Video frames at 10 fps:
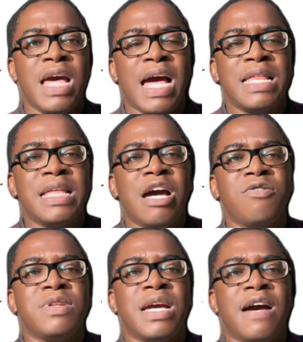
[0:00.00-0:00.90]
and
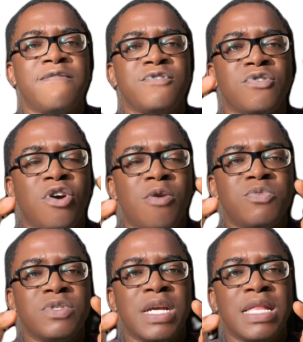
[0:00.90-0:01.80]
how they have to
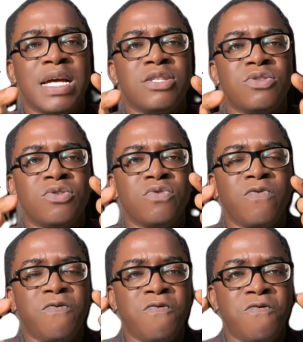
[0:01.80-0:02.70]
come together
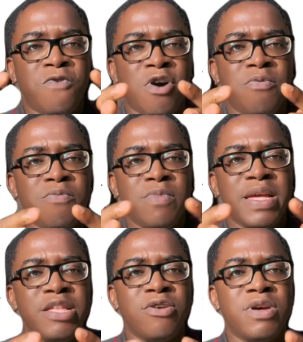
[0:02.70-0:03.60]
to form,
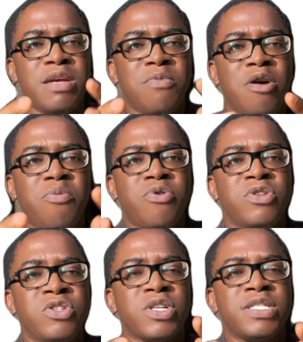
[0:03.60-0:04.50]
a more
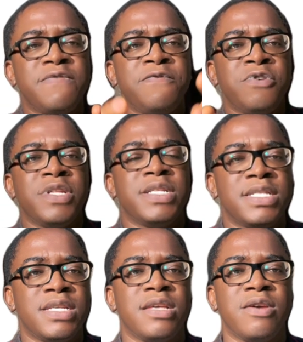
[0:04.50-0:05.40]
productive
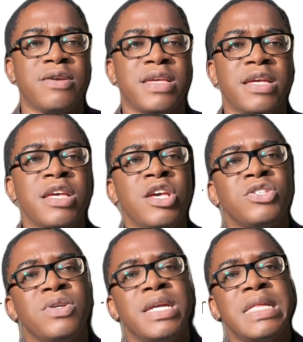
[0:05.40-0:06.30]
unit. Okay,
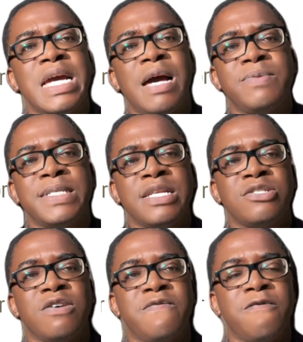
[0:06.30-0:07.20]
so in the
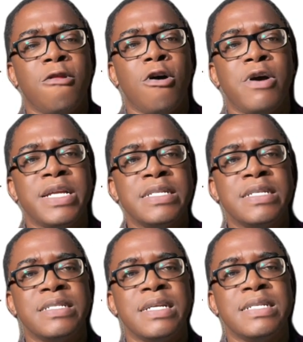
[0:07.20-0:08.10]
absence of law in the
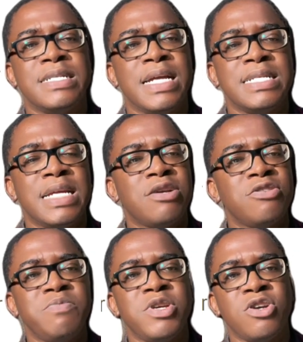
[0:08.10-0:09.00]
state, then there
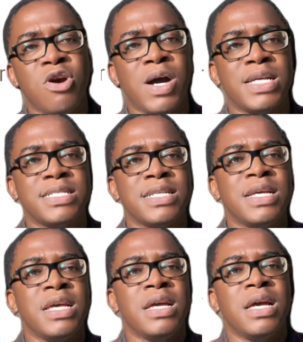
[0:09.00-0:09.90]
could be chaos.
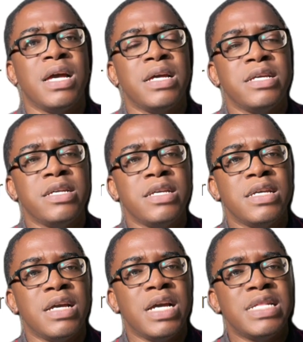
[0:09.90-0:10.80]

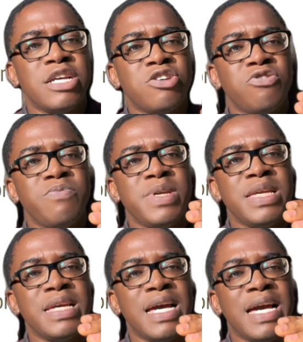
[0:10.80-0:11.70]
There could
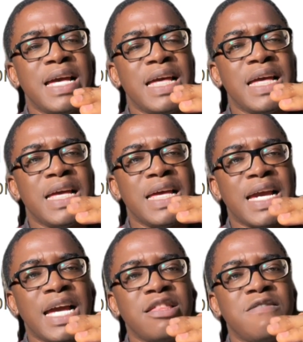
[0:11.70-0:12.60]
be a
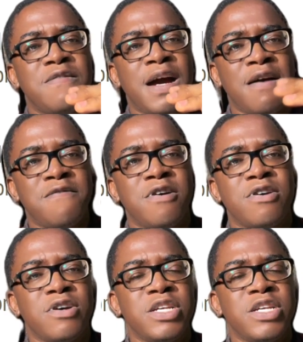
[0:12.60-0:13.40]
kind of havoc,